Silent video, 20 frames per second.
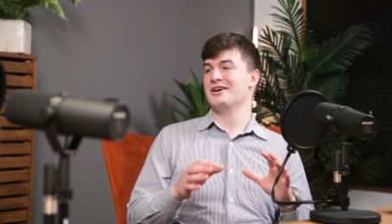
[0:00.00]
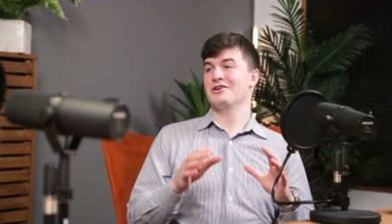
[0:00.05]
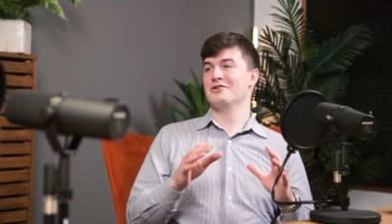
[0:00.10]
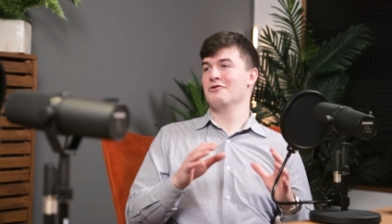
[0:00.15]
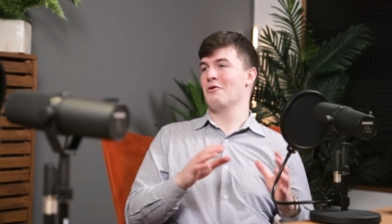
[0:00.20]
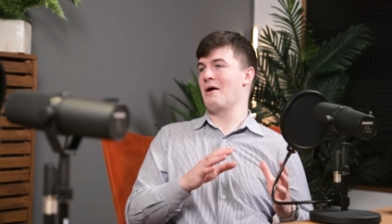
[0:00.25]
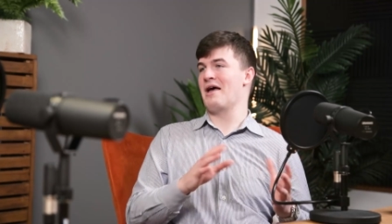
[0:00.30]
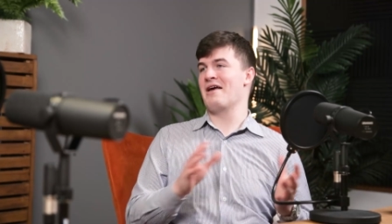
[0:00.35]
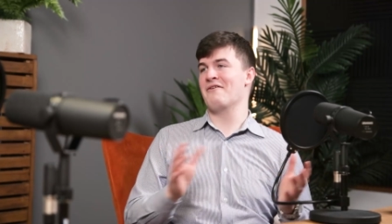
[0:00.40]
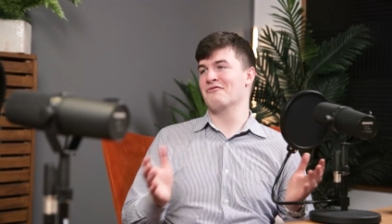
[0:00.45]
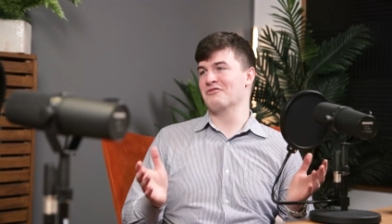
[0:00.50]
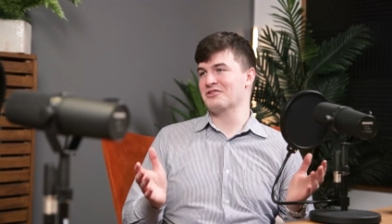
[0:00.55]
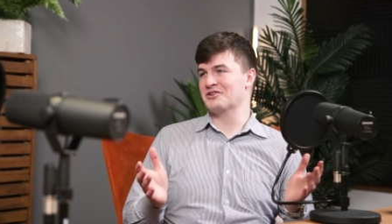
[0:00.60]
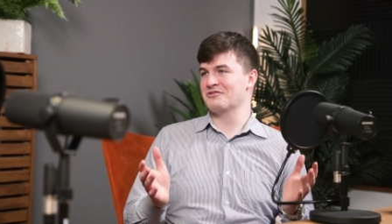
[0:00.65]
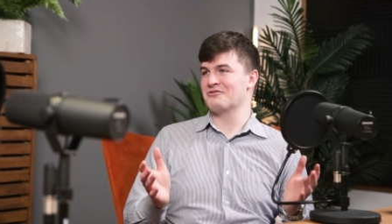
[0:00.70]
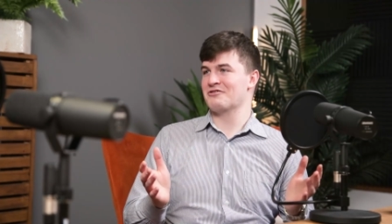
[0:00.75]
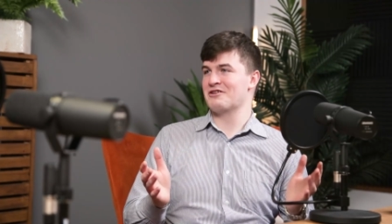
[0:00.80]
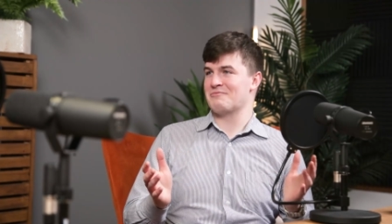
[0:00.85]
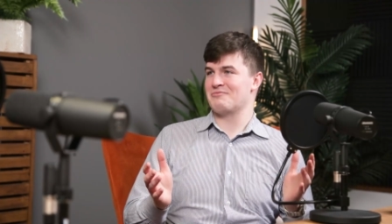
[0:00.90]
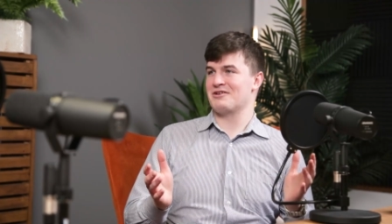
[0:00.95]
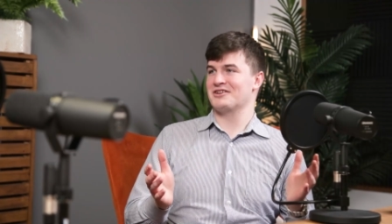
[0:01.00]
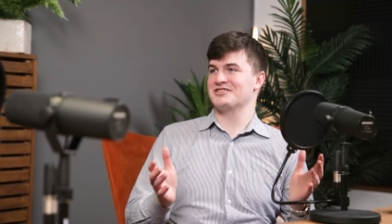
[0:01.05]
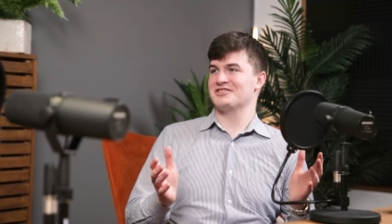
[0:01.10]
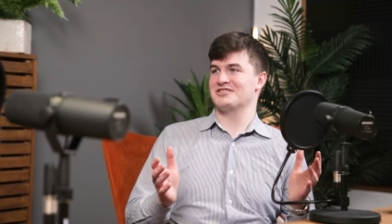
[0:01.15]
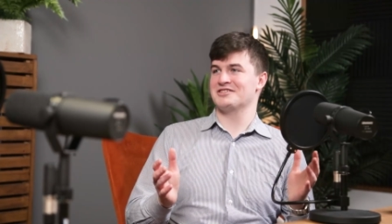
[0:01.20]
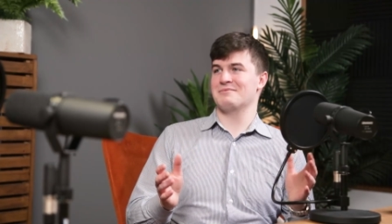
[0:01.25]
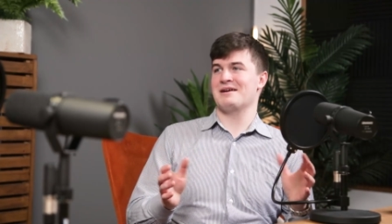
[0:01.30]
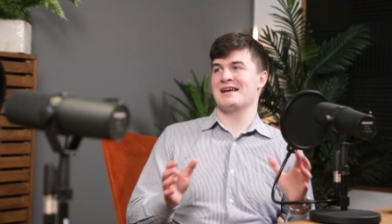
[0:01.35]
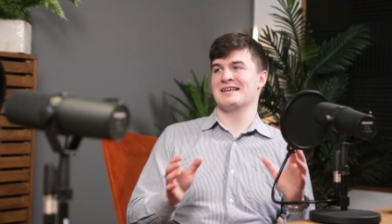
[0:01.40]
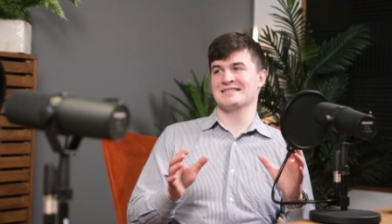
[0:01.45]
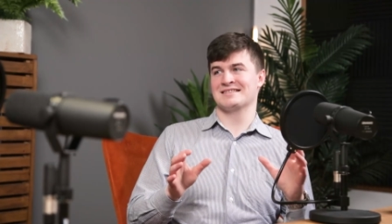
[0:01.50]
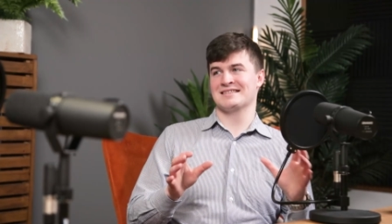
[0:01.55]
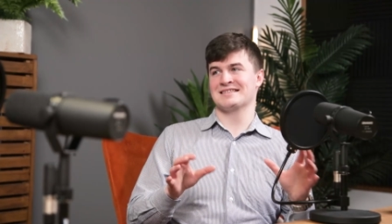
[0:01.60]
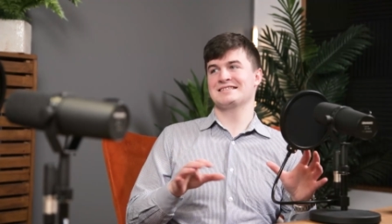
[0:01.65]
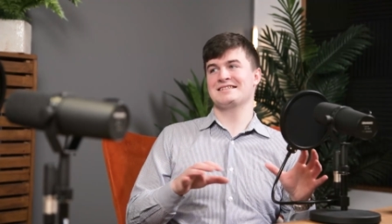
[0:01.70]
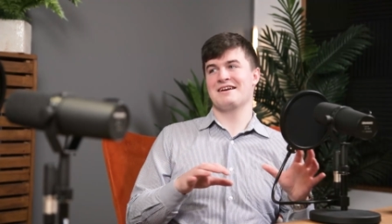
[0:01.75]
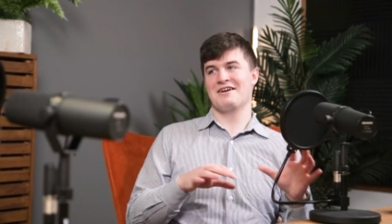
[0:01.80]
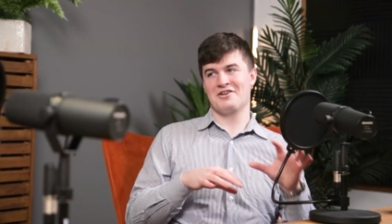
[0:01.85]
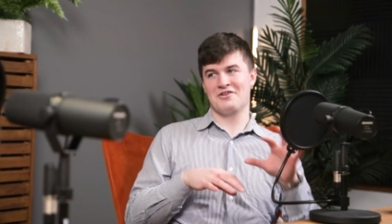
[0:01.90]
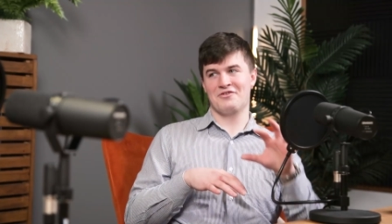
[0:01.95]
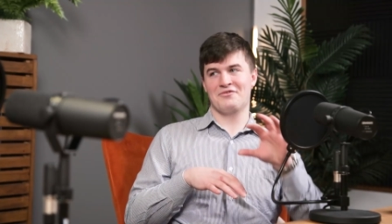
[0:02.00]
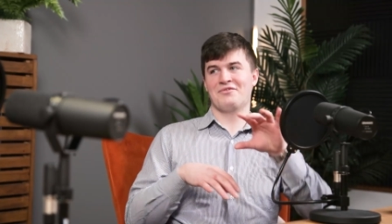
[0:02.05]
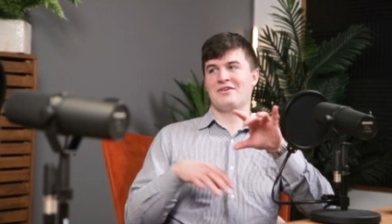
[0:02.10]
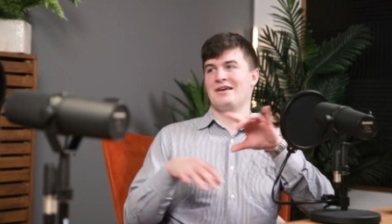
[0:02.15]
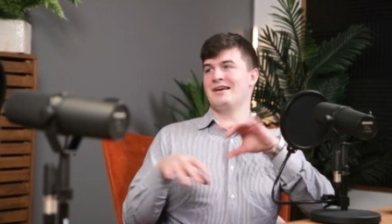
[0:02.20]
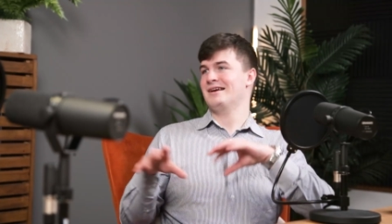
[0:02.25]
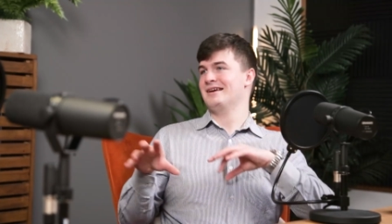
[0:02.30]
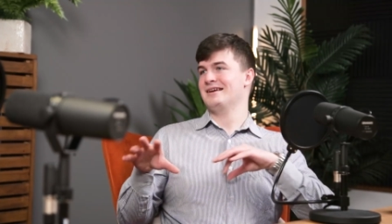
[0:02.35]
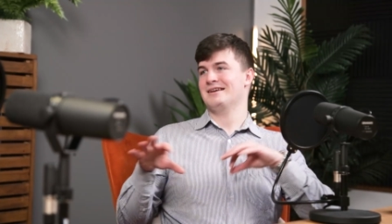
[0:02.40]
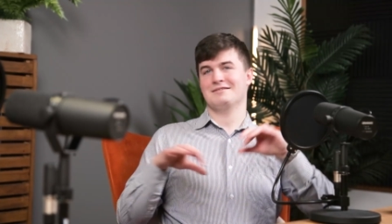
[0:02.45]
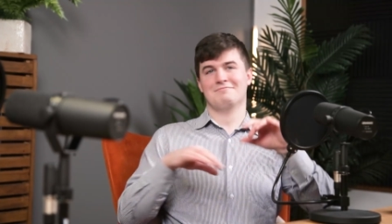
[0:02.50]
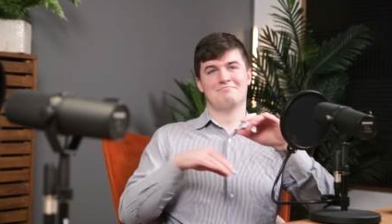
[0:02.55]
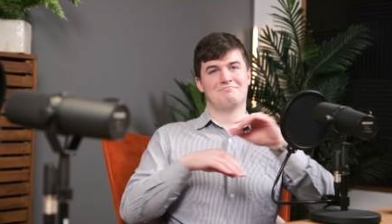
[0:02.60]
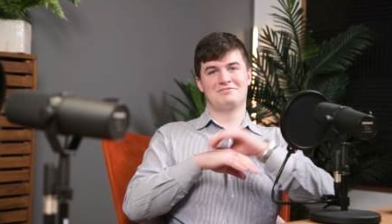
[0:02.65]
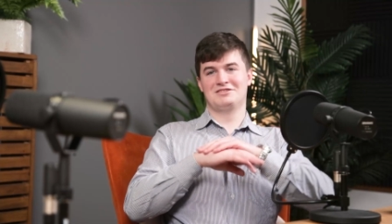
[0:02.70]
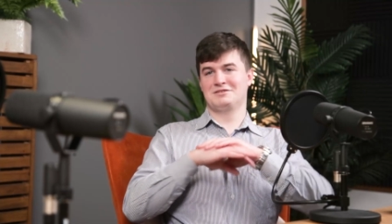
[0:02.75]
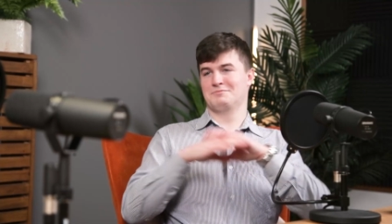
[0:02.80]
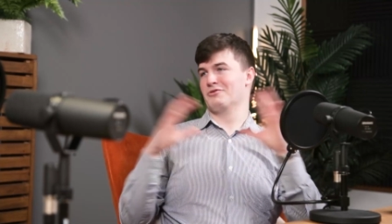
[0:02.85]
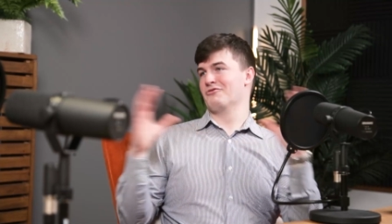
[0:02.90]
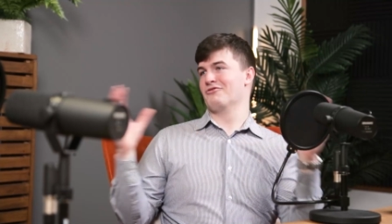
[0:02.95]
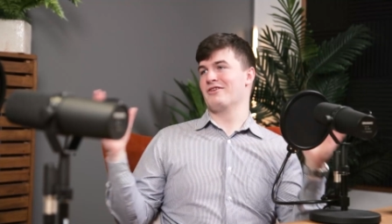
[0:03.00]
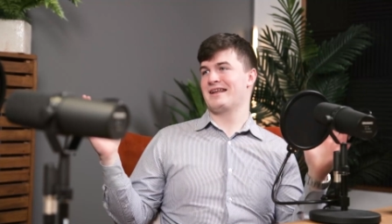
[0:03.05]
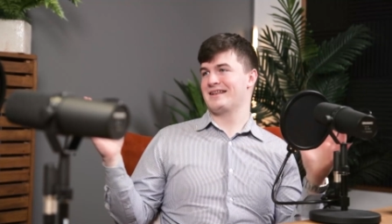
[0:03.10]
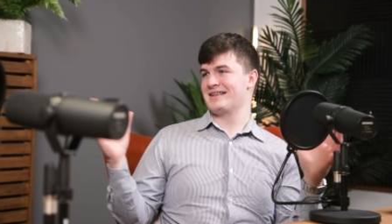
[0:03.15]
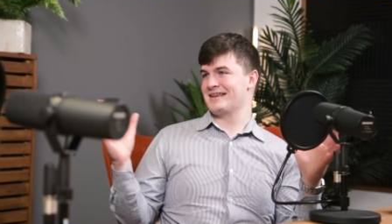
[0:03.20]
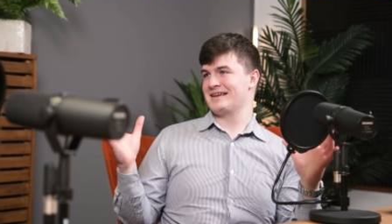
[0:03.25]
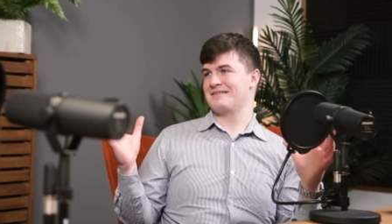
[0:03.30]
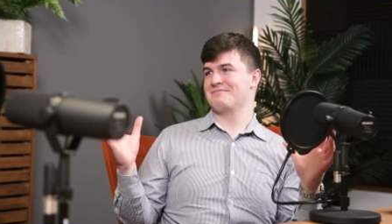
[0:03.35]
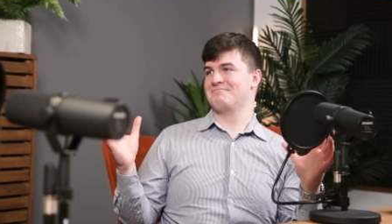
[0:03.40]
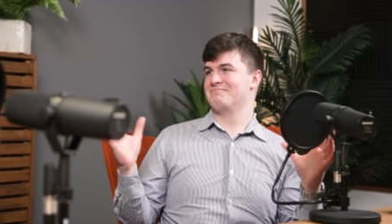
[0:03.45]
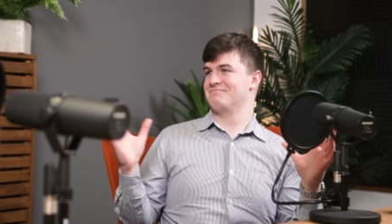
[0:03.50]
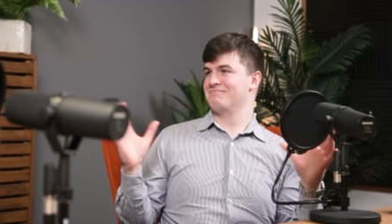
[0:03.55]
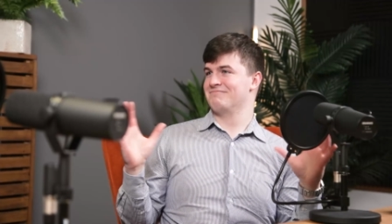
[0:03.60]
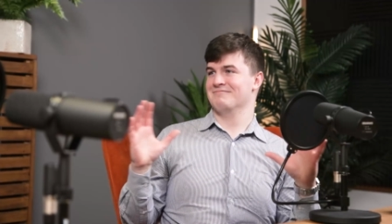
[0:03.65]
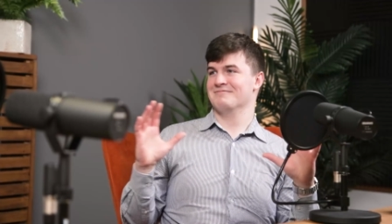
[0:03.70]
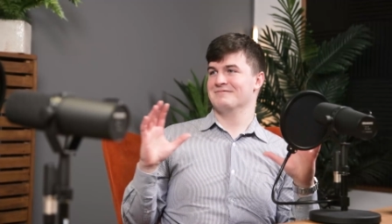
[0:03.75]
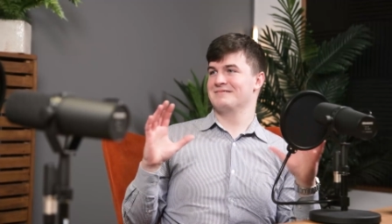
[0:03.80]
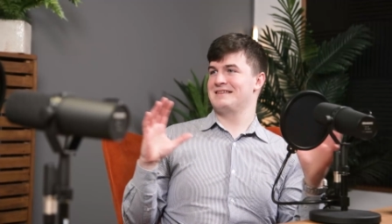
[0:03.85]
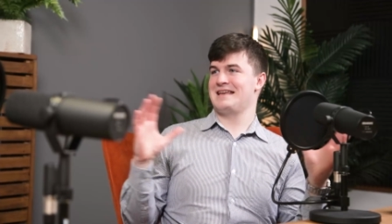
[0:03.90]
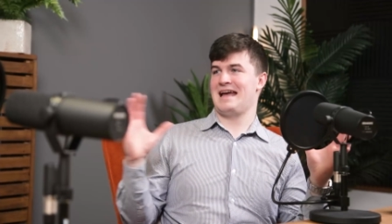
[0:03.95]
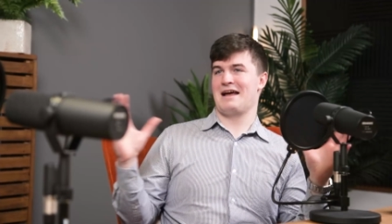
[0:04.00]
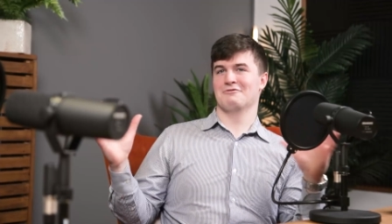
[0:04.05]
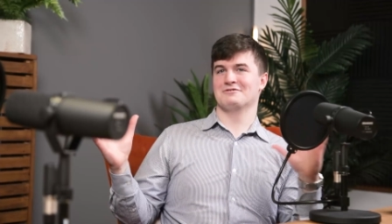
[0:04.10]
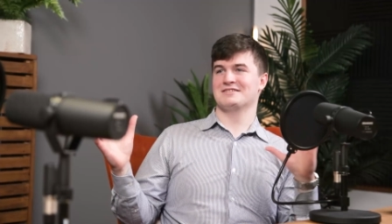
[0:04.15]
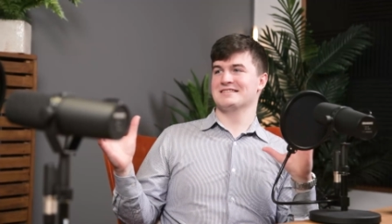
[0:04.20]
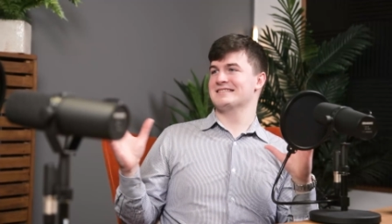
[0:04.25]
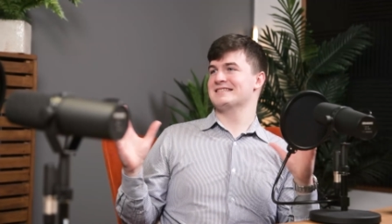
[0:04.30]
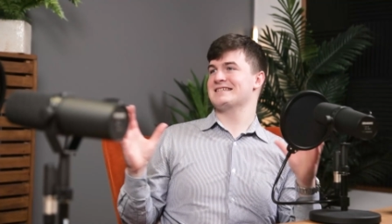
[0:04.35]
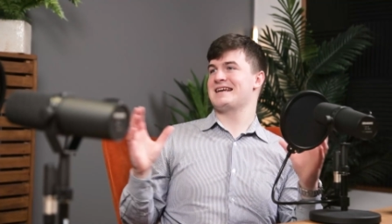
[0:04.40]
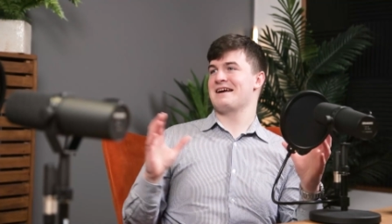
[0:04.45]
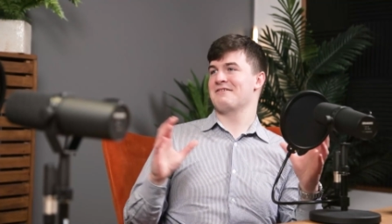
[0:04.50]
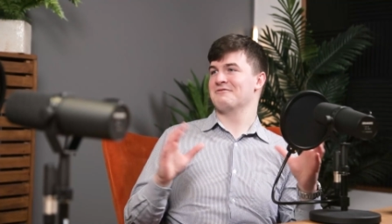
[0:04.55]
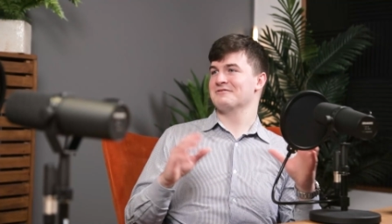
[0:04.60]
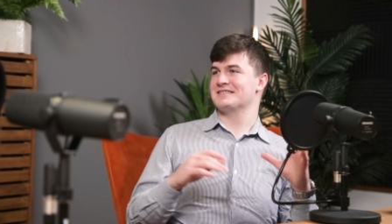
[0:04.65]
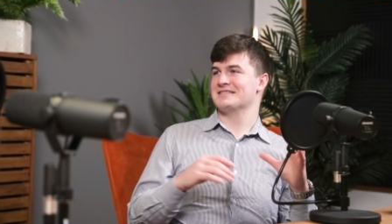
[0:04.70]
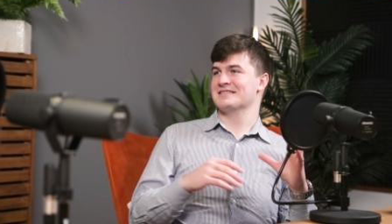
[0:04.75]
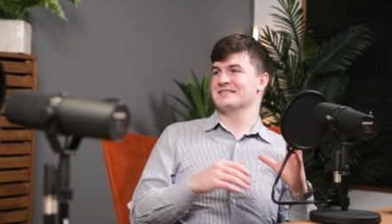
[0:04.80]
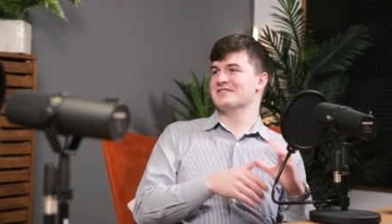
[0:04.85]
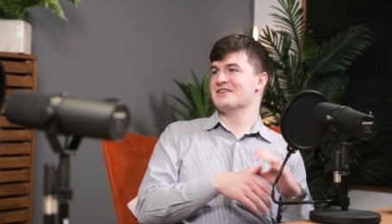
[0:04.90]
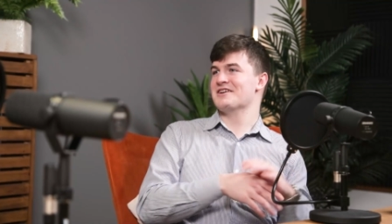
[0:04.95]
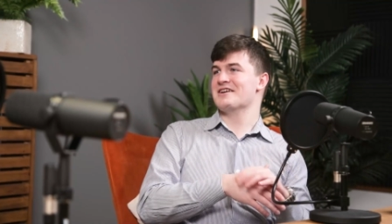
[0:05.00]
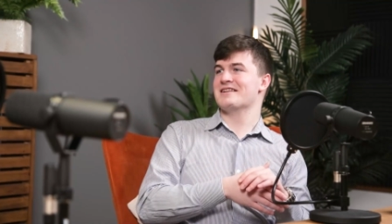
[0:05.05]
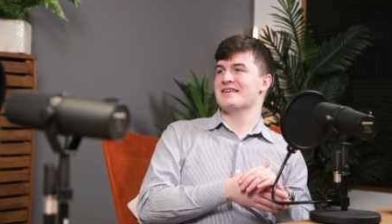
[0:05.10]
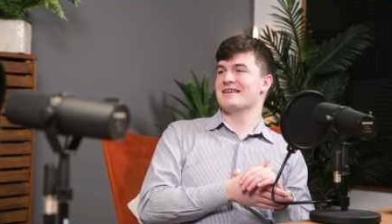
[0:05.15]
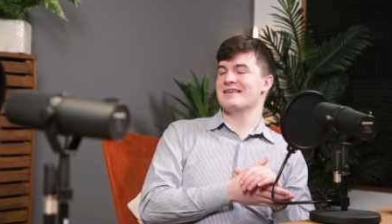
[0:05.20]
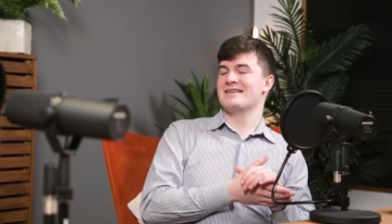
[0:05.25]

Not every degree apprenticeship has this kind of sporadic county to county journey.